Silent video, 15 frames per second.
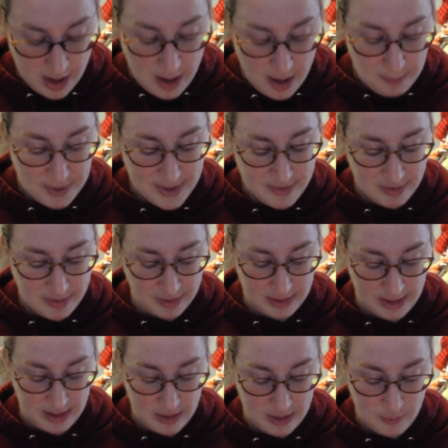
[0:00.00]

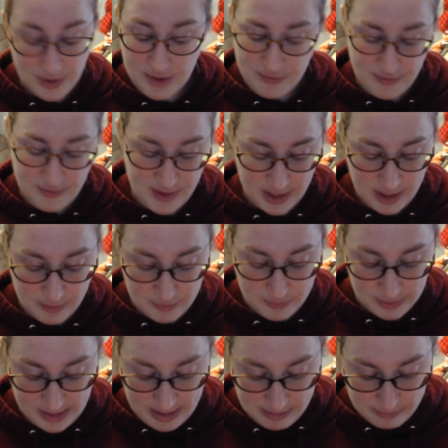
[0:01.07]
Presently, with a feeling of
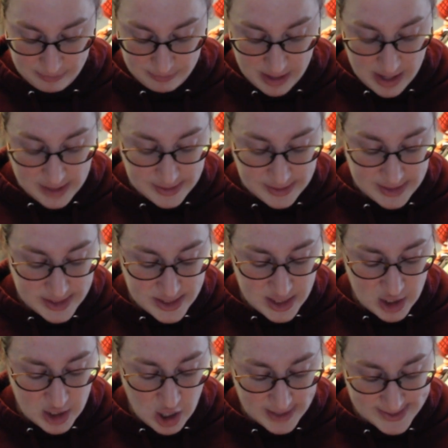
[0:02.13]
relief, Nancy
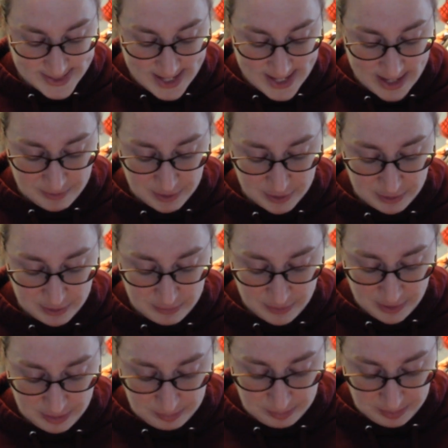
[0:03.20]
caught sight of her
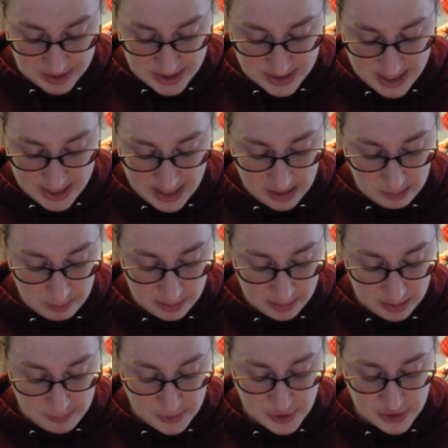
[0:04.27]
convertible standing among the
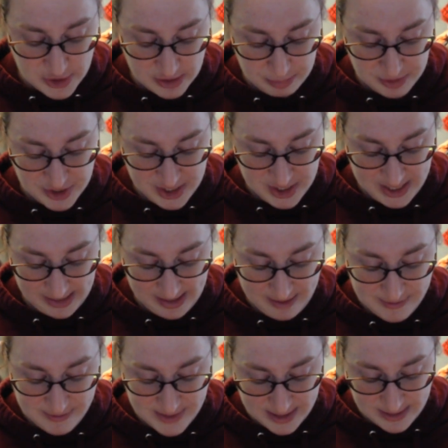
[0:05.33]
bushes where she had
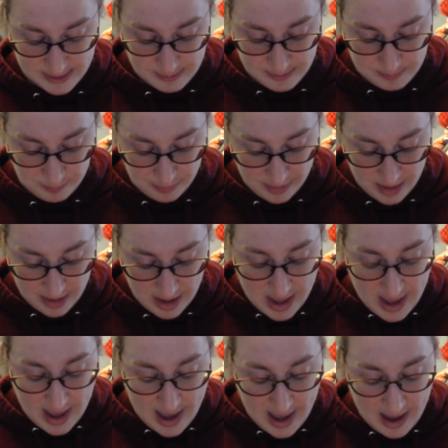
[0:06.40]
left it.
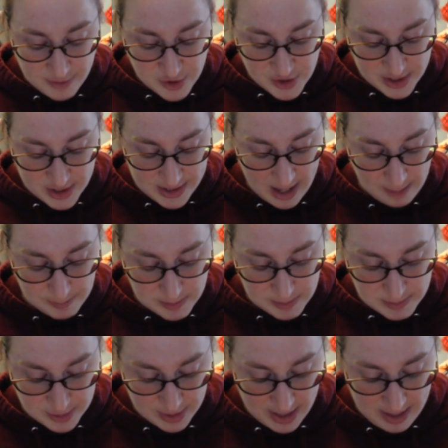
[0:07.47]
After she had helped
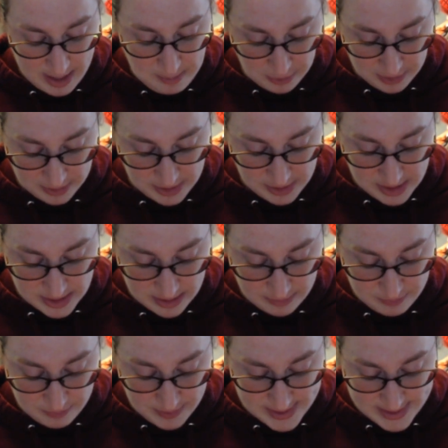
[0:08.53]
Mr. Aborn into the
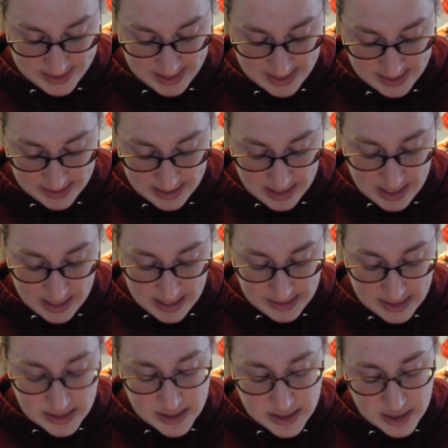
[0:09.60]
front seat,
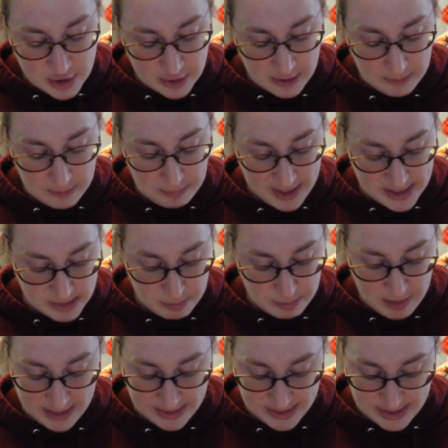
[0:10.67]
Nancy took her place
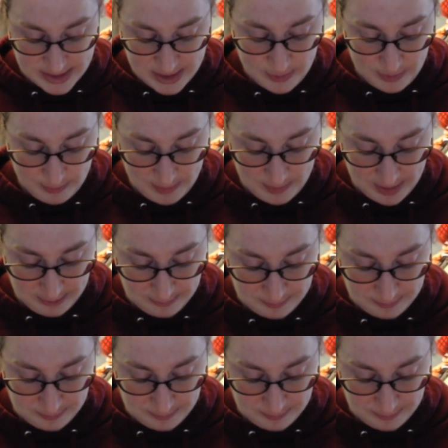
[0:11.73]
behind the steering wheel.